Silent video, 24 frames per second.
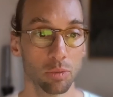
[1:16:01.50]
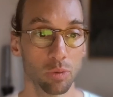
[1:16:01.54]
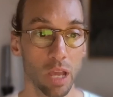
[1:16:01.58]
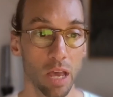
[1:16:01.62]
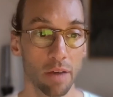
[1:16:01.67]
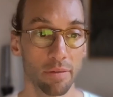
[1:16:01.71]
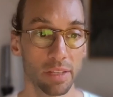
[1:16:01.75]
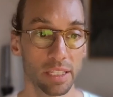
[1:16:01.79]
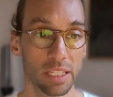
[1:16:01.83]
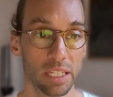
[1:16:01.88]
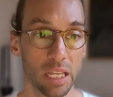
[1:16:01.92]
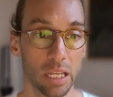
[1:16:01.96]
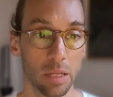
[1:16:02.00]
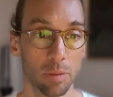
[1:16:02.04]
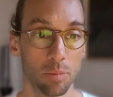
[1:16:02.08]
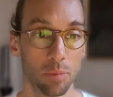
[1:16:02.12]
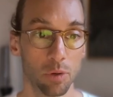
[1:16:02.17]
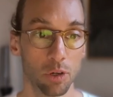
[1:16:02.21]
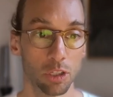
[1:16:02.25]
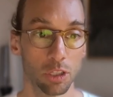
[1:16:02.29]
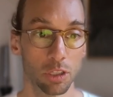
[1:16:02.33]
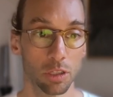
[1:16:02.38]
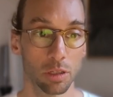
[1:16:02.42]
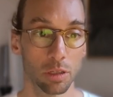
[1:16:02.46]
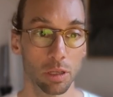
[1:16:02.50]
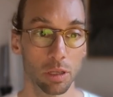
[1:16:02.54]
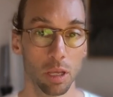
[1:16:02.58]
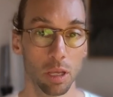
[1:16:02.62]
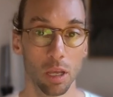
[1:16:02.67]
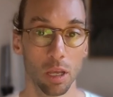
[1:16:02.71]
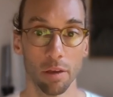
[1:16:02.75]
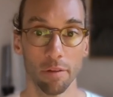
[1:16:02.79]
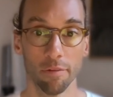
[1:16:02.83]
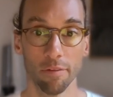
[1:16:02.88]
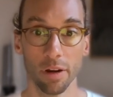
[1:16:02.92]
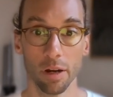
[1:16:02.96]
have as input
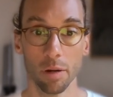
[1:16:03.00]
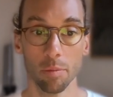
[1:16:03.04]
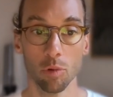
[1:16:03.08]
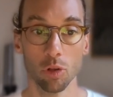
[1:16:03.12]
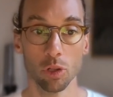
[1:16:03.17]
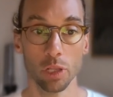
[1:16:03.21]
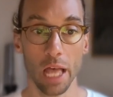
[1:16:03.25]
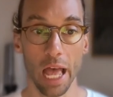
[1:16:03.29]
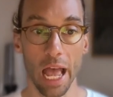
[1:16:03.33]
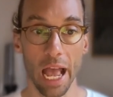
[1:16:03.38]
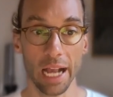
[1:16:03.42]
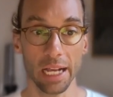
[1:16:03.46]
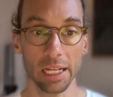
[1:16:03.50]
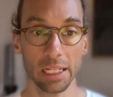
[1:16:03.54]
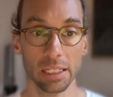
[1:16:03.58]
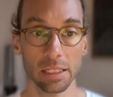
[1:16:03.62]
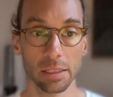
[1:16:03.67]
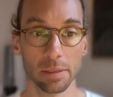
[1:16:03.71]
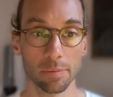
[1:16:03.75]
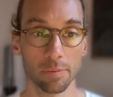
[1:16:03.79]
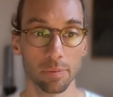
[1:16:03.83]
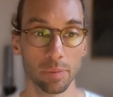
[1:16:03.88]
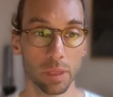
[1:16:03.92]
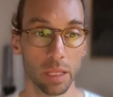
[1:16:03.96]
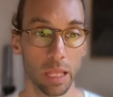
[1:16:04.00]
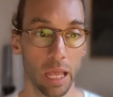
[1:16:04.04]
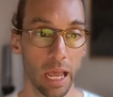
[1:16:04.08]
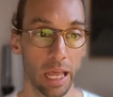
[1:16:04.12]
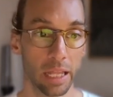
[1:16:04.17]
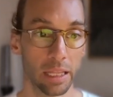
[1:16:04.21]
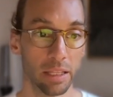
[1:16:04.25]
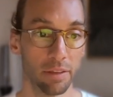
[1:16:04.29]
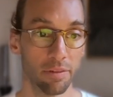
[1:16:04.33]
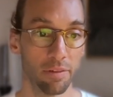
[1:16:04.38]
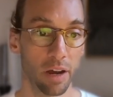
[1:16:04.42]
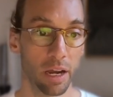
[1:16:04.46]
variable x,
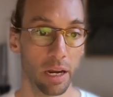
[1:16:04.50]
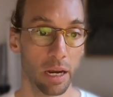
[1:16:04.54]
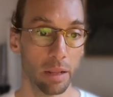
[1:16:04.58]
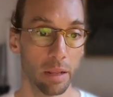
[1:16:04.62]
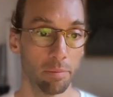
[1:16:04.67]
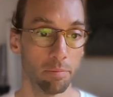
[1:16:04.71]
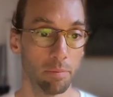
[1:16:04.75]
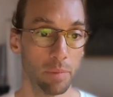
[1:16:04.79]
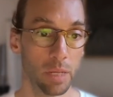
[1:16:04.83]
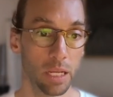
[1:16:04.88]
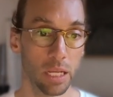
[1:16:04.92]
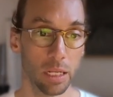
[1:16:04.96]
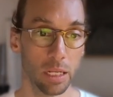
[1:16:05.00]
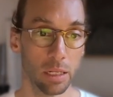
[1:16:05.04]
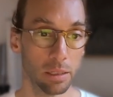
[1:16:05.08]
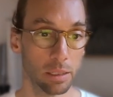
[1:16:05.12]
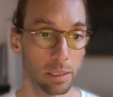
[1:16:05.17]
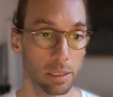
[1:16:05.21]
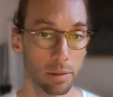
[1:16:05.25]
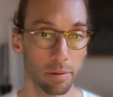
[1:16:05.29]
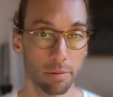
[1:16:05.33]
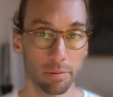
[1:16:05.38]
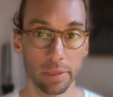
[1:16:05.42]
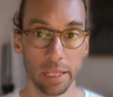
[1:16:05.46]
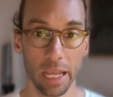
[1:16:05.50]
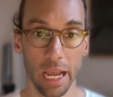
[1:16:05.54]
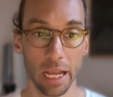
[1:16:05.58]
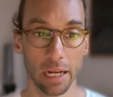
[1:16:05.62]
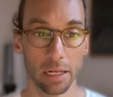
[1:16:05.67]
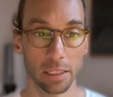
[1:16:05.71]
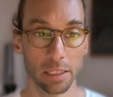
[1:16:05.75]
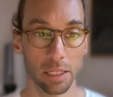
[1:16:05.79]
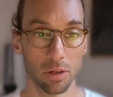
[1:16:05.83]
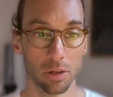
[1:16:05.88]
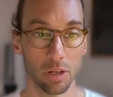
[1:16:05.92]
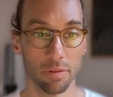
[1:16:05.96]
defined at mean 10,
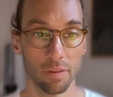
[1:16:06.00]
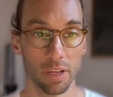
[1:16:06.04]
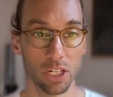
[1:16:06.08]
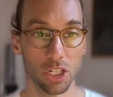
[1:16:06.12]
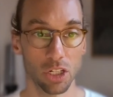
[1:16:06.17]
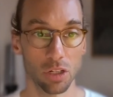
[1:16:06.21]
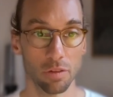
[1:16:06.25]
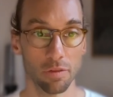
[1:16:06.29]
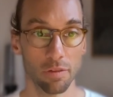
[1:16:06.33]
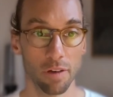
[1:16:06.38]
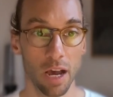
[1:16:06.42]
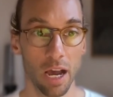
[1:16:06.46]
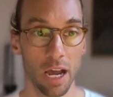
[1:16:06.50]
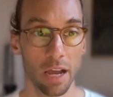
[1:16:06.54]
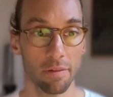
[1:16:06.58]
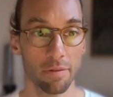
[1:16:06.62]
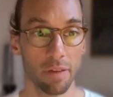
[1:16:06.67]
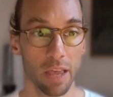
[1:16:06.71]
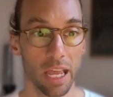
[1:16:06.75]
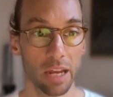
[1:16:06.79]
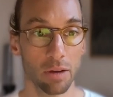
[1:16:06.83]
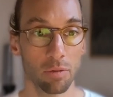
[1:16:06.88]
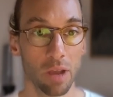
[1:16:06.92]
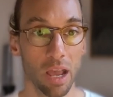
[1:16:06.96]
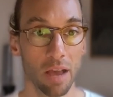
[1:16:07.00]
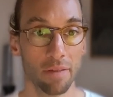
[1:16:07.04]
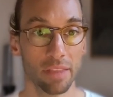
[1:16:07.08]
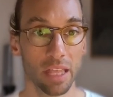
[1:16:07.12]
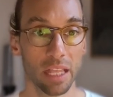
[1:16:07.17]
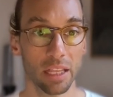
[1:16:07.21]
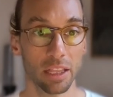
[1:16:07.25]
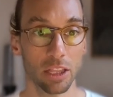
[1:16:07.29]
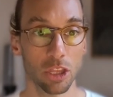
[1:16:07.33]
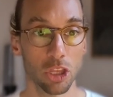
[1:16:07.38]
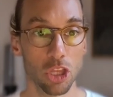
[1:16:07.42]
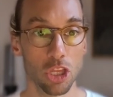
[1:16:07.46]
standard deviation 5, and we have
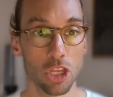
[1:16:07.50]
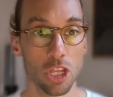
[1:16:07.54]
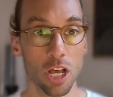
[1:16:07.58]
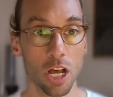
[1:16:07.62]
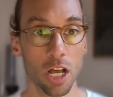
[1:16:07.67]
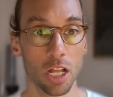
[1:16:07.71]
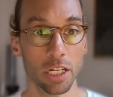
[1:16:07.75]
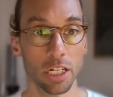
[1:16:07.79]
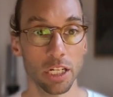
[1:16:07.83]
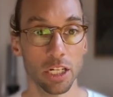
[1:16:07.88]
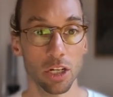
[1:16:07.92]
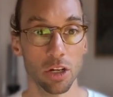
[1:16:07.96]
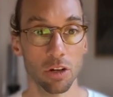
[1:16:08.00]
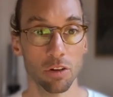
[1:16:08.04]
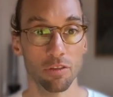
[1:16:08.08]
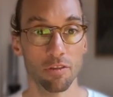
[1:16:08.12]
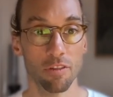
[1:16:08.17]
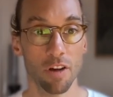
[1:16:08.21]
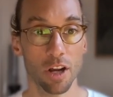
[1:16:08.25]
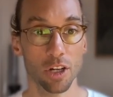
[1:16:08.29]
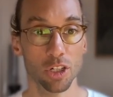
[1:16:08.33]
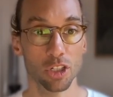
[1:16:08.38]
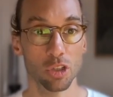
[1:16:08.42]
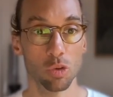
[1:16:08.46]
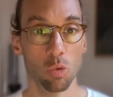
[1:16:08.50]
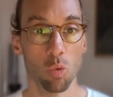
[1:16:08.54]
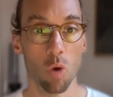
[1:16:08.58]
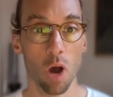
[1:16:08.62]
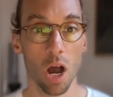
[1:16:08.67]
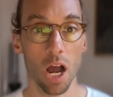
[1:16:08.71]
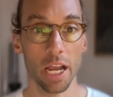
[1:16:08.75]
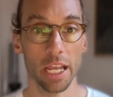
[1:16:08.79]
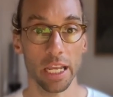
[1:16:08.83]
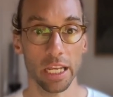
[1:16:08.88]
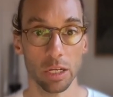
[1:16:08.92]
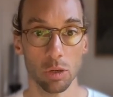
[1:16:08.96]
that nonlinear function
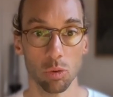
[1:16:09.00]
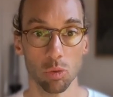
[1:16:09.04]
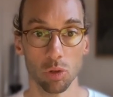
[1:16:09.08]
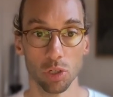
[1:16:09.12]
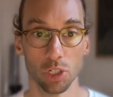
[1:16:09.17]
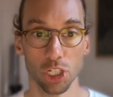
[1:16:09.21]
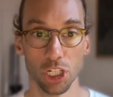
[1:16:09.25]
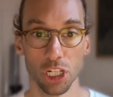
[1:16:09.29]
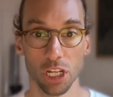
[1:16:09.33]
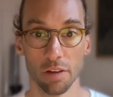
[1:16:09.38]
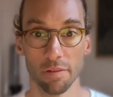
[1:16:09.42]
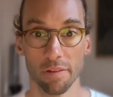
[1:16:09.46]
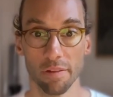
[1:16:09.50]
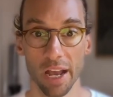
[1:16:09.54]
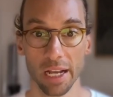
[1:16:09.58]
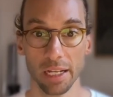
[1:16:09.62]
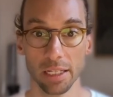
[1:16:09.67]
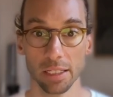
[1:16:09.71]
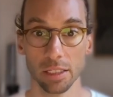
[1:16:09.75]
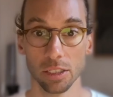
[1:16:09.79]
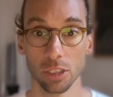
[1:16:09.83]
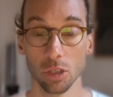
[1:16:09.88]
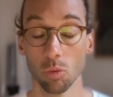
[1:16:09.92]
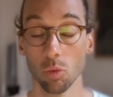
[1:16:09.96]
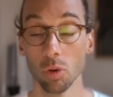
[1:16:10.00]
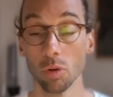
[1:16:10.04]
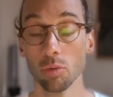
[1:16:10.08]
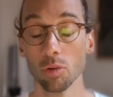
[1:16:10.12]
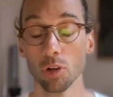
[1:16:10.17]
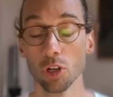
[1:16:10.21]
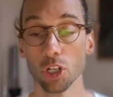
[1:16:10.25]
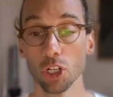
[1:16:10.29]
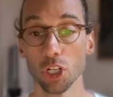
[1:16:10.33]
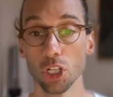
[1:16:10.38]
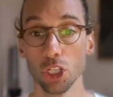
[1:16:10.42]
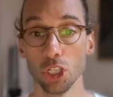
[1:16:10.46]
y equal g of x. So what we're
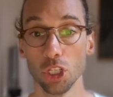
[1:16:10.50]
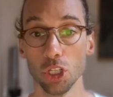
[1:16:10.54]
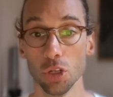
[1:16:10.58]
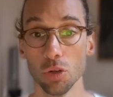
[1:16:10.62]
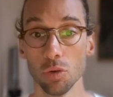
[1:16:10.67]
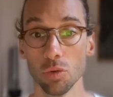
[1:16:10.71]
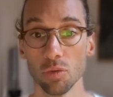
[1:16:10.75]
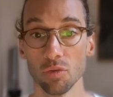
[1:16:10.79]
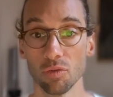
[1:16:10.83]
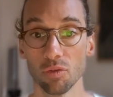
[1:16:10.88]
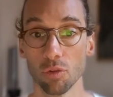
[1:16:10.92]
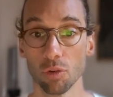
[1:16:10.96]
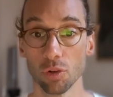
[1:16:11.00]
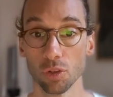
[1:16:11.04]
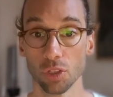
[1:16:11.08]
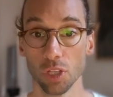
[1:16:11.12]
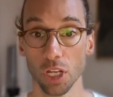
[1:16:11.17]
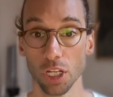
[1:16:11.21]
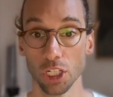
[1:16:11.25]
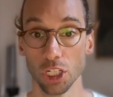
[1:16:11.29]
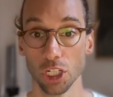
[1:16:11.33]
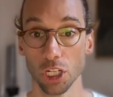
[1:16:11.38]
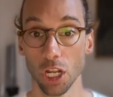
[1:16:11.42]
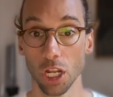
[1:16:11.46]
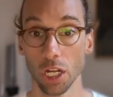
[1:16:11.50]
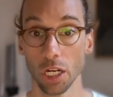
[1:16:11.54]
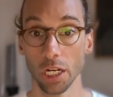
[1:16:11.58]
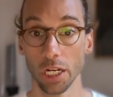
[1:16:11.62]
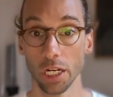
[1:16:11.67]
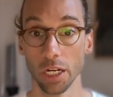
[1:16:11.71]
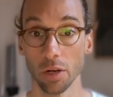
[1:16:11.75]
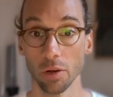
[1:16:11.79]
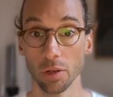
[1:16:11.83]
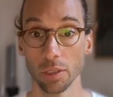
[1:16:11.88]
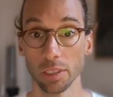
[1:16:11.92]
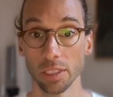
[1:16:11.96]
going to do for such a
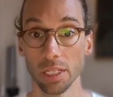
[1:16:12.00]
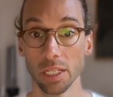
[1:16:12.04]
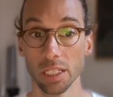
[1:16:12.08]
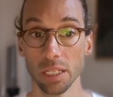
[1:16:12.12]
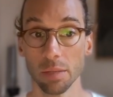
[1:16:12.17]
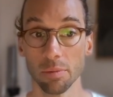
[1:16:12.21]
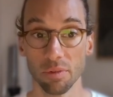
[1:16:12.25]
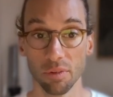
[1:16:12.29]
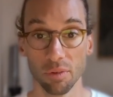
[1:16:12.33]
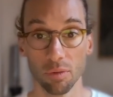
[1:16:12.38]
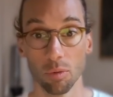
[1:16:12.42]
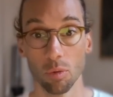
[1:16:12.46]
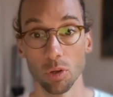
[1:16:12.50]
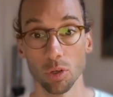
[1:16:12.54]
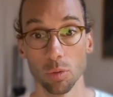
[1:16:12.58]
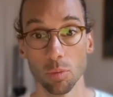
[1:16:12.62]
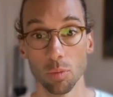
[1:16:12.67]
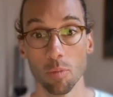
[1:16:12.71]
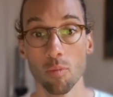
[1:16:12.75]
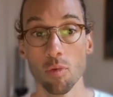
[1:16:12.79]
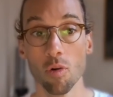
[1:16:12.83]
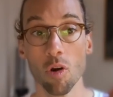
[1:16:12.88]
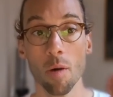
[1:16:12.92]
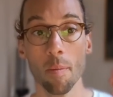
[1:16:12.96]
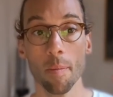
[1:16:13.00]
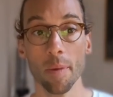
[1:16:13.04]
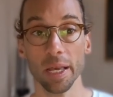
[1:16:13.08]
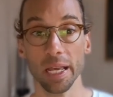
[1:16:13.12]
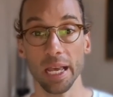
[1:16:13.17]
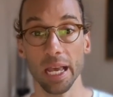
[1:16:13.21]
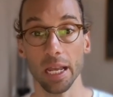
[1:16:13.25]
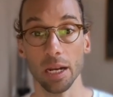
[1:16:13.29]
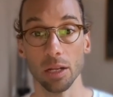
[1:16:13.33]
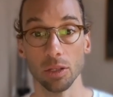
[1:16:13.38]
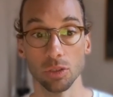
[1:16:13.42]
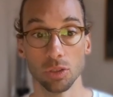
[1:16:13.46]
nonlinear system, if we want to
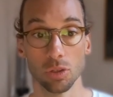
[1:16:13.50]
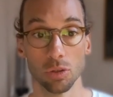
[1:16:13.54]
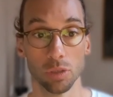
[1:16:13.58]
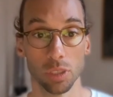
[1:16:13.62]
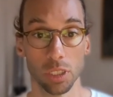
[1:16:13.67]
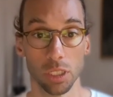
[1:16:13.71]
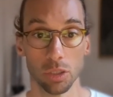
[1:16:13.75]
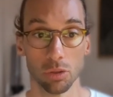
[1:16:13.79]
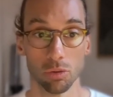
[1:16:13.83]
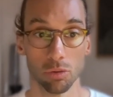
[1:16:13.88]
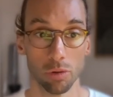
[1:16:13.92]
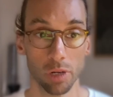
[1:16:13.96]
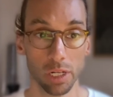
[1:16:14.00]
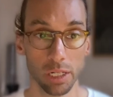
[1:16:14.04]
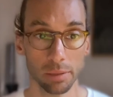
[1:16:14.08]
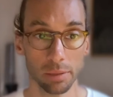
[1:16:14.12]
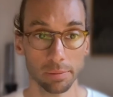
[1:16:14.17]
propagate uncertainty through it,